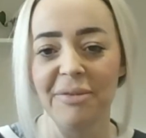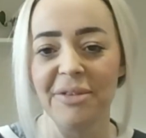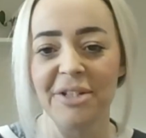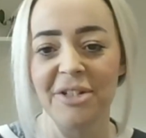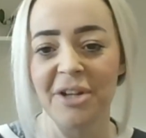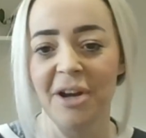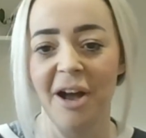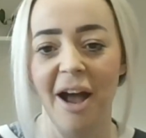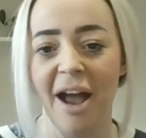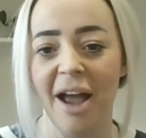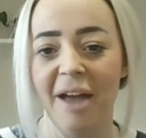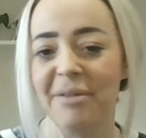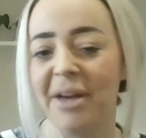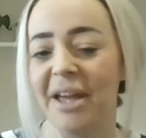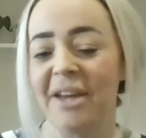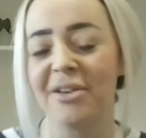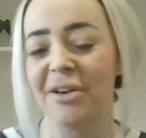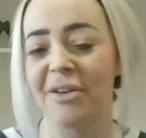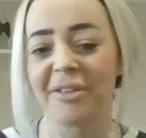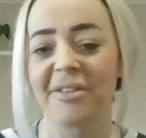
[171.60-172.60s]
the time
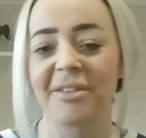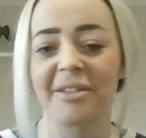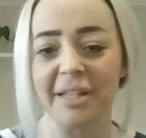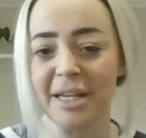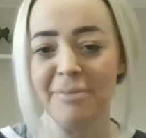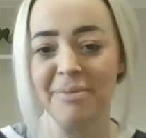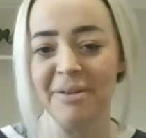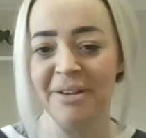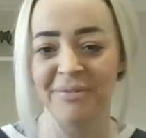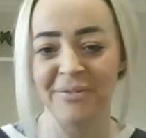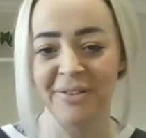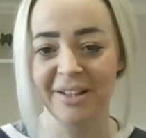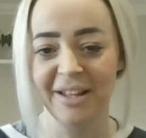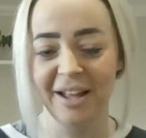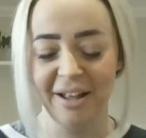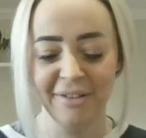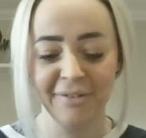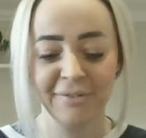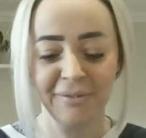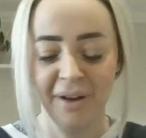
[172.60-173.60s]
and not sleeping for the
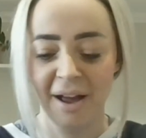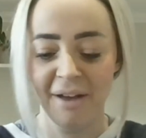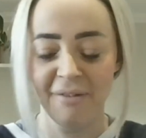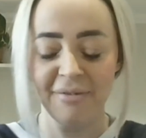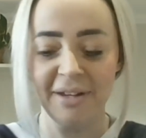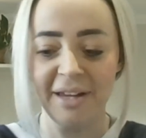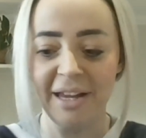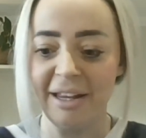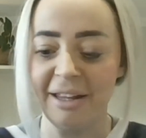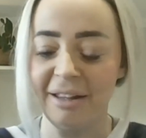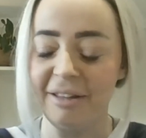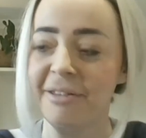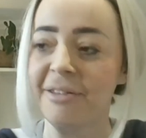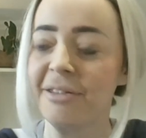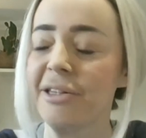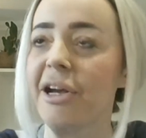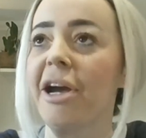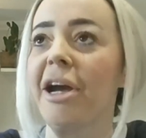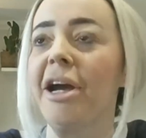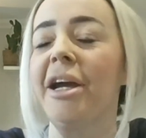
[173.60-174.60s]
last 5 years.
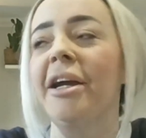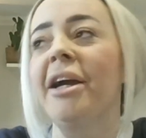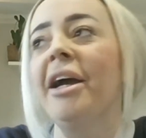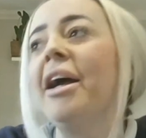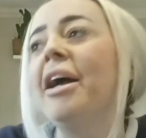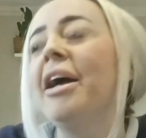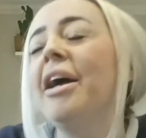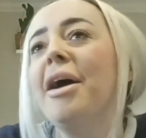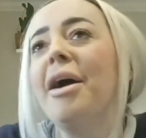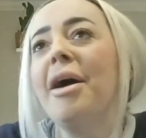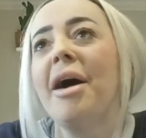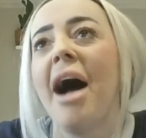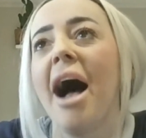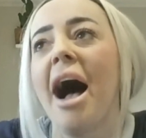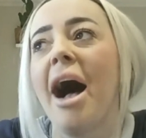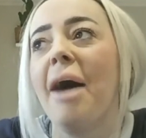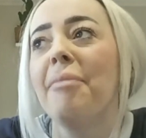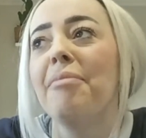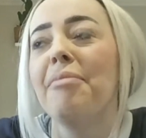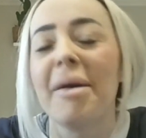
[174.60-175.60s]
So
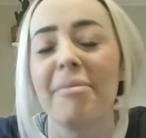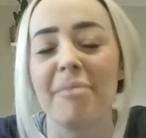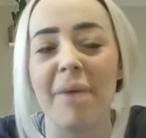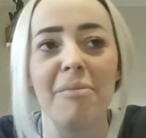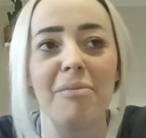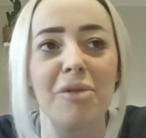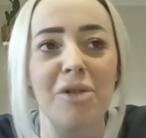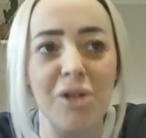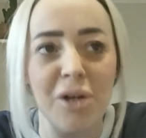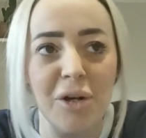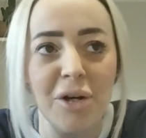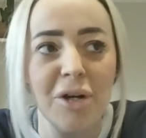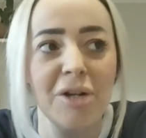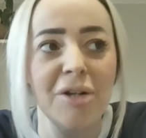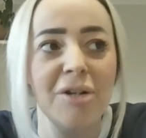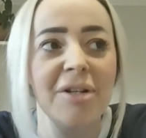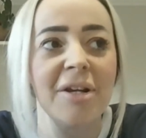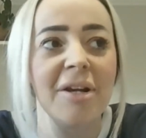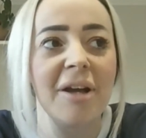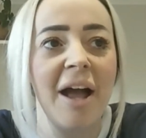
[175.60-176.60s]
my mum,
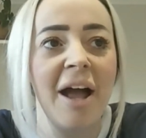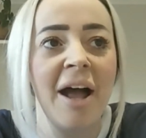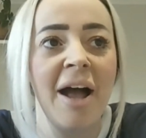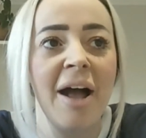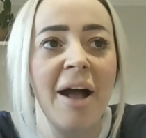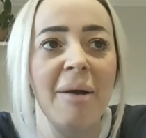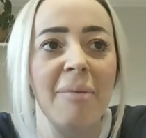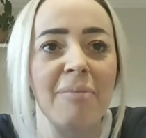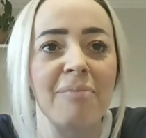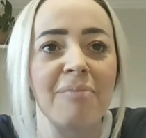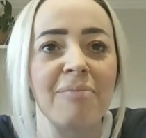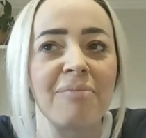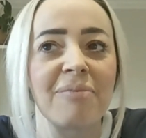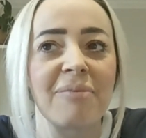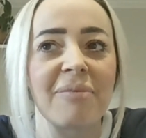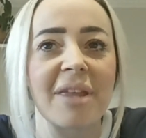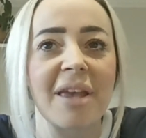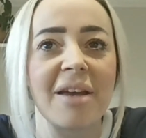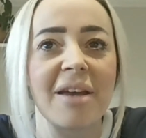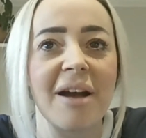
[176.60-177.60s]
Jude,
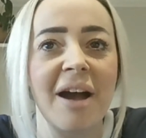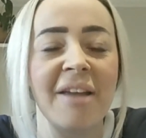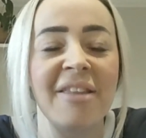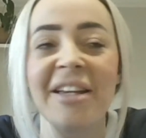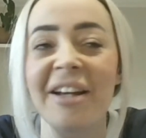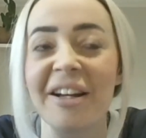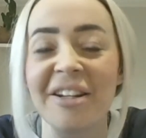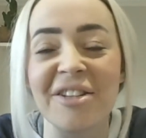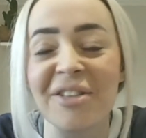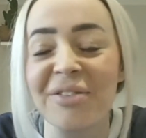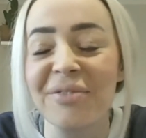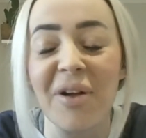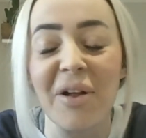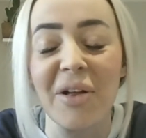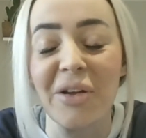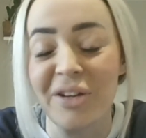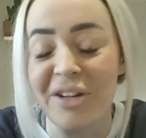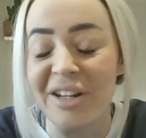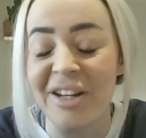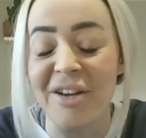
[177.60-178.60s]
I think I just
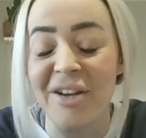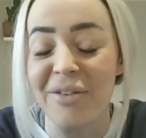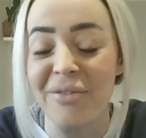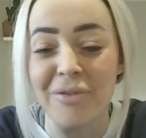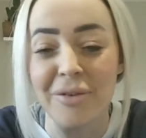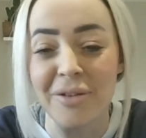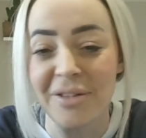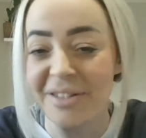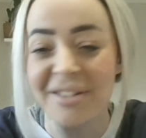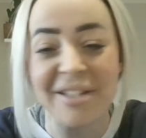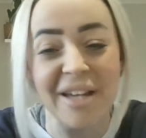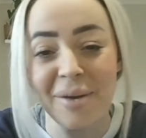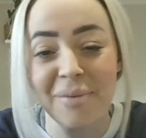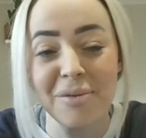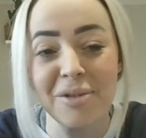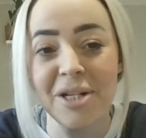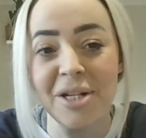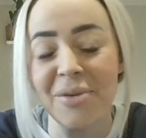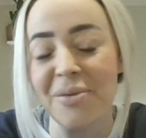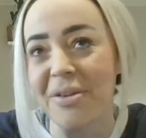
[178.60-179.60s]
followed in her footsteps.
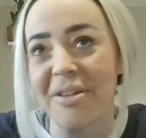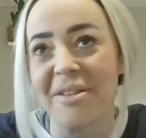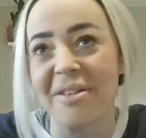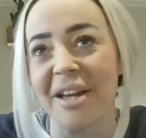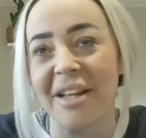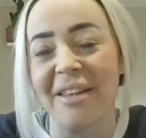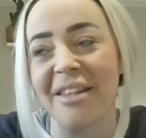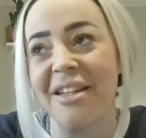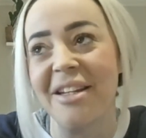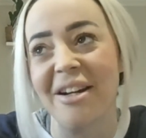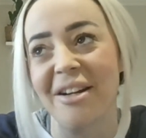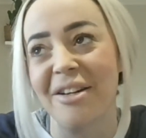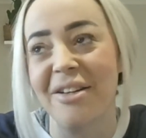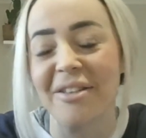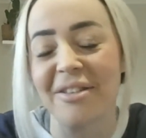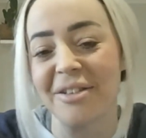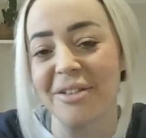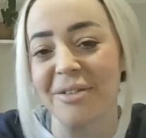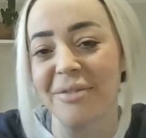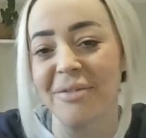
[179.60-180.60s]
She was like the youngest of